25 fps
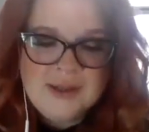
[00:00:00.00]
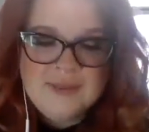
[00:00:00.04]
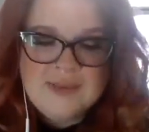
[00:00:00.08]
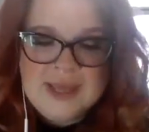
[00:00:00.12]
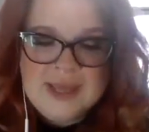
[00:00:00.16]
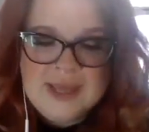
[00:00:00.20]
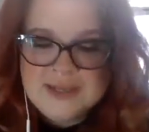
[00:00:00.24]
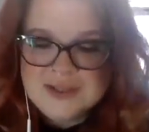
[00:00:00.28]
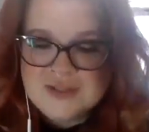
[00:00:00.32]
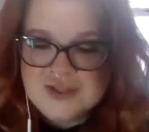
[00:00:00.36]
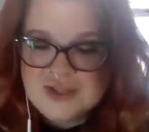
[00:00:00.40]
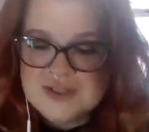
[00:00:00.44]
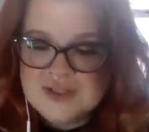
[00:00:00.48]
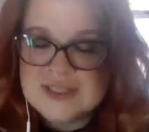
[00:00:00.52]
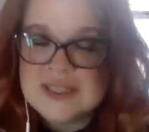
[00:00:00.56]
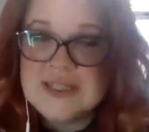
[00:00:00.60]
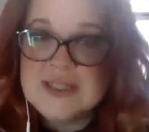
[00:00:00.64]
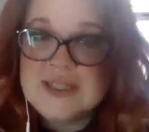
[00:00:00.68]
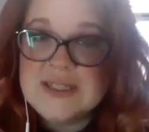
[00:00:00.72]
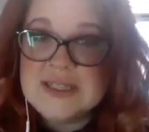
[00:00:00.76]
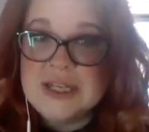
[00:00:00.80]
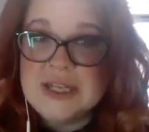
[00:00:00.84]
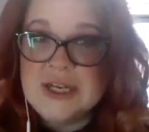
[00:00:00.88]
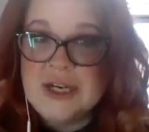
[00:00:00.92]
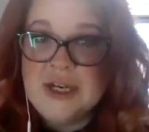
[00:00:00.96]
That is just
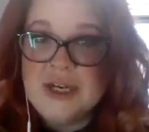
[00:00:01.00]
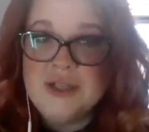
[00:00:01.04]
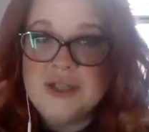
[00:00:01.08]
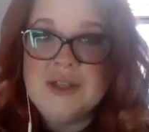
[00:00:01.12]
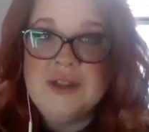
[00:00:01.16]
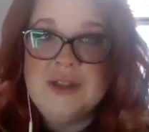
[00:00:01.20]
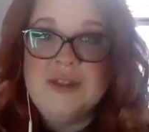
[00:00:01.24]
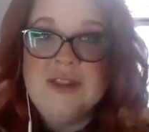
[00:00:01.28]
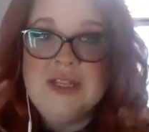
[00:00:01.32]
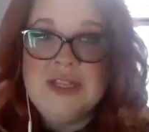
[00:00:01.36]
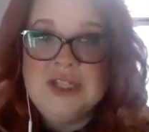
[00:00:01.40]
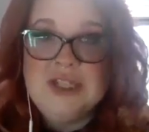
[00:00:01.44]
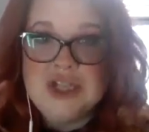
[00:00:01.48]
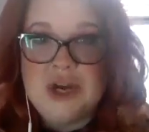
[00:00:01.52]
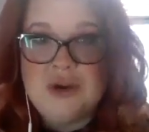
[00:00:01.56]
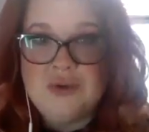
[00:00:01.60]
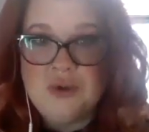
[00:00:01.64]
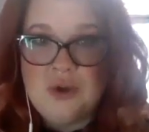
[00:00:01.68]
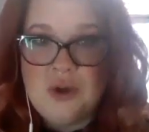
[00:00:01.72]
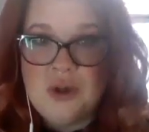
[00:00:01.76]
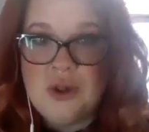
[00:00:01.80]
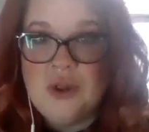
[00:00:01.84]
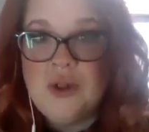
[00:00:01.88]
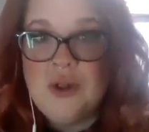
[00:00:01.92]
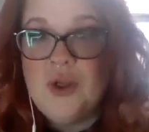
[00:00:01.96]
considered the
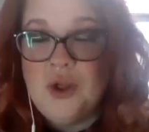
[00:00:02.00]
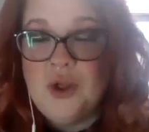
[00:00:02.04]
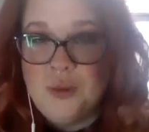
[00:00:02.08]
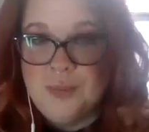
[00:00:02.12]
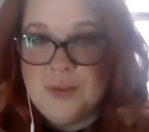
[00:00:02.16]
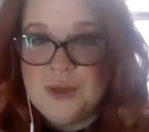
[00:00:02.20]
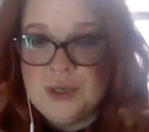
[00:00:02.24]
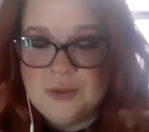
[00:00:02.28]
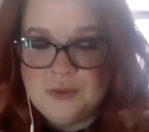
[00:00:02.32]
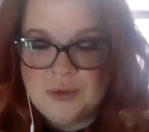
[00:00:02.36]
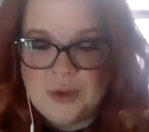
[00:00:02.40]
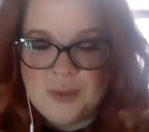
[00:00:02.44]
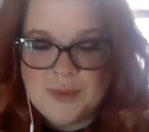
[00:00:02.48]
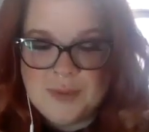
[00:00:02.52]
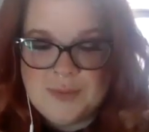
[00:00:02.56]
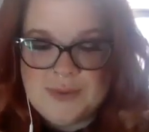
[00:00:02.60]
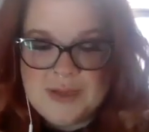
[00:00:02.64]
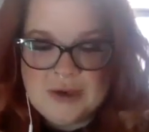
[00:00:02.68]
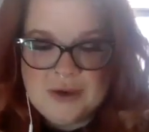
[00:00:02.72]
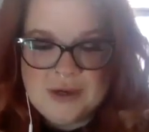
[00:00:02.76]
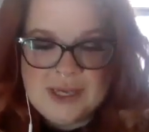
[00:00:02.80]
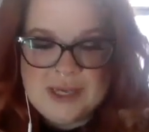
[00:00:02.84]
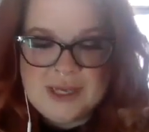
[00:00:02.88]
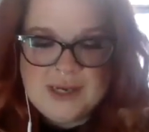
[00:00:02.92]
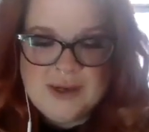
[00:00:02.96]
general open enrollment
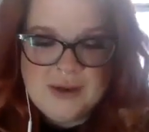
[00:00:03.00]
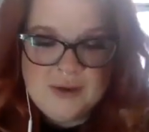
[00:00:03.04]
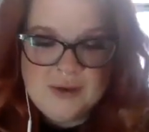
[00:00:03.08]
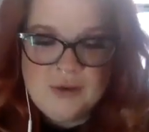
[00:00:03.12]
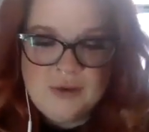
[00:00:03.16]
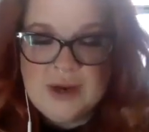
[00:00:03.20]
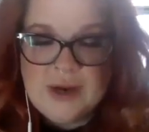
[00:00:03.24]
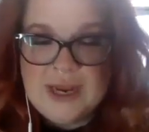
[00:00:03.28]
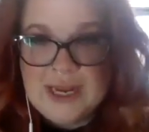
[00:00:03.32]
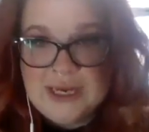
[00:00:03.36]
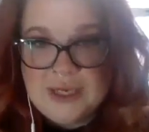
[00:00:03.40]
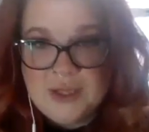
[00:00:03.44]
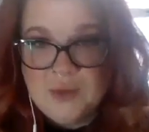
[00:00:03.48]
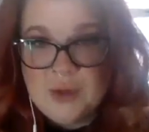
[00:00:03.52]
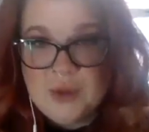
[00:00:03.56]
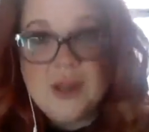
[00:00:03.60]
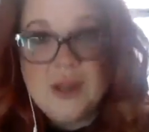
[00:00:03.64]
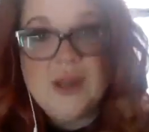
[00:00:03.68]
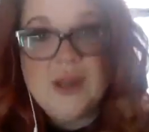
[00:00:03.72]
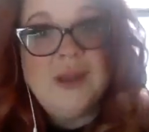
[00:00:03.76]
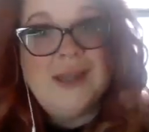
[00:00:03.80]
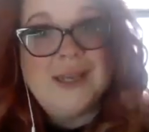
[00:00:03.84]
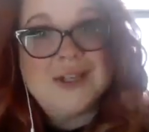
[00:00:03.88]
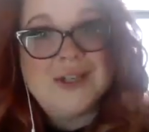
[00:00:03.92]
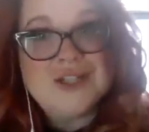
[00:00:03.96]
period or
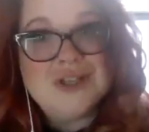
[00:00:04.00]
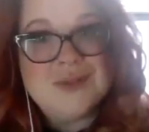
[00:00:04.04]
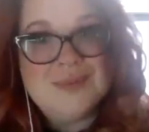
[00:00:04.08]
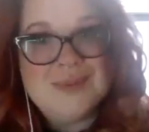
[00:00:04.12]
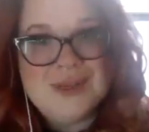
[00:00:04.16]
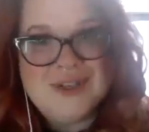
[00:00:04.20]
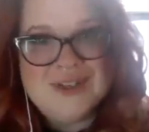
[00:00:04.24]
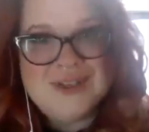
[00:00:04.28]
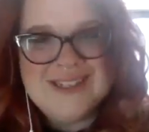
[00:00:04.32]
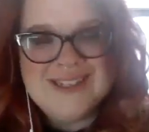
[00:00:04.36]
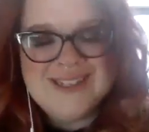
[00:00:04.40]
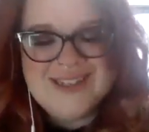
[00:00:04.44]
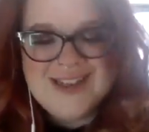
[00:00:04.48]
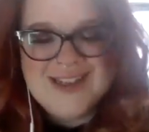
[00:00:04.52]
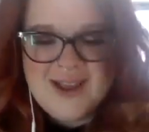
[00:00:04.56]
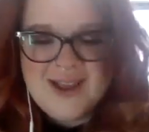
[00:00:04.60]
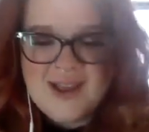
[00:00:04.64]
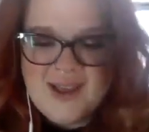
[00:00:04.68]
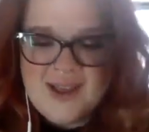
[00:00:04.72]
annual election period.